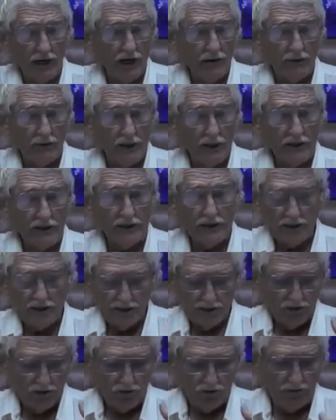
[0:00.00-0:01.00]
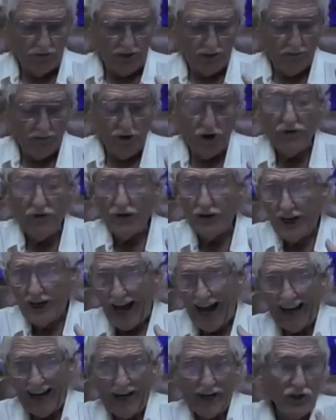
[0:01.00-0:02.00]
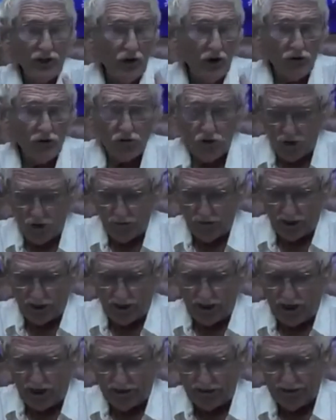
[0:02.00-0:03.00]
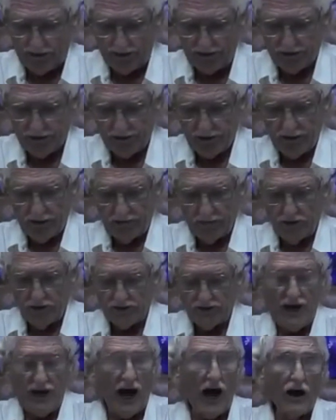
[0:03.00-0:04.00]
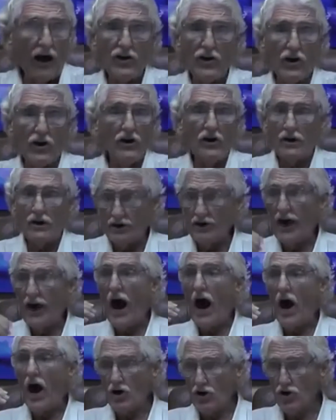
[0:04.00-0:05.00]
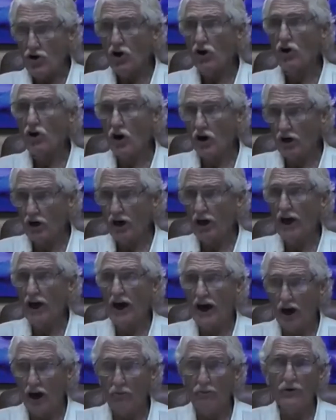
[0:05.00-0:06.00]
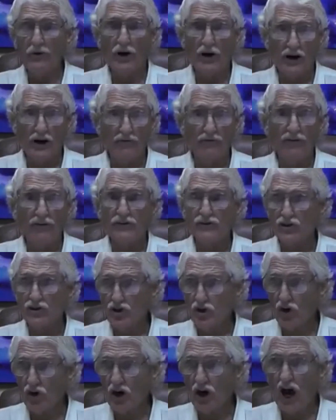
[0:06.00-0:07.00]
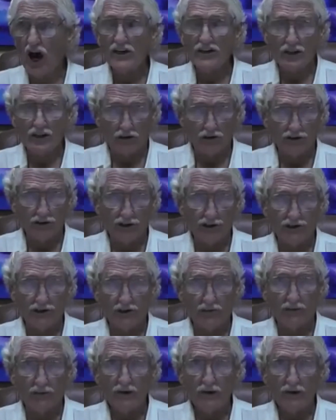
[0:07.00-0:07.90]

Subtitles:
blend, would be perfect to add into a formula like this, because now you're going to help your infant's neurological system.